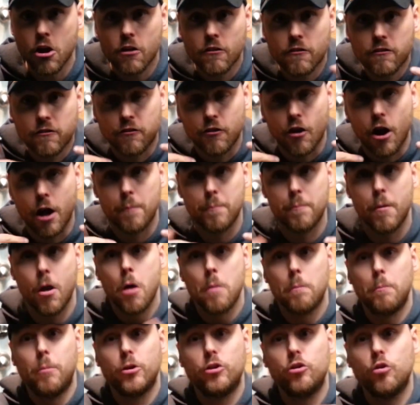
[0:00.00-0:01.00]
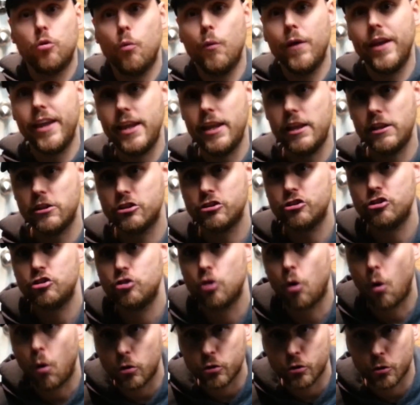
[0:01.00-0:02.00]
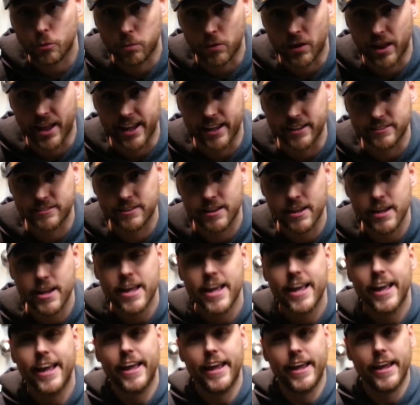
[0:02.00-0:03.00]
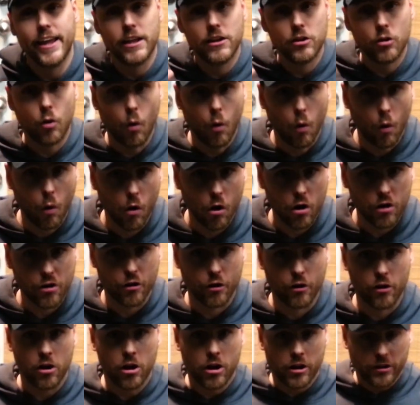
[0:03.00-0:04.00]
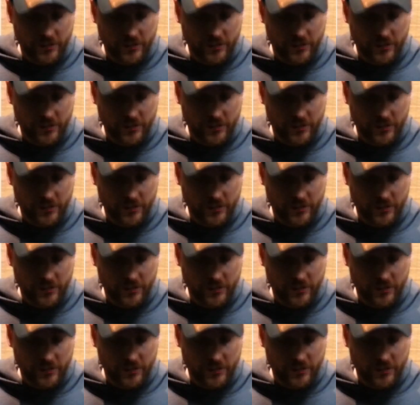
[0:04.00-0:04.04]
from between the shoulder blades in order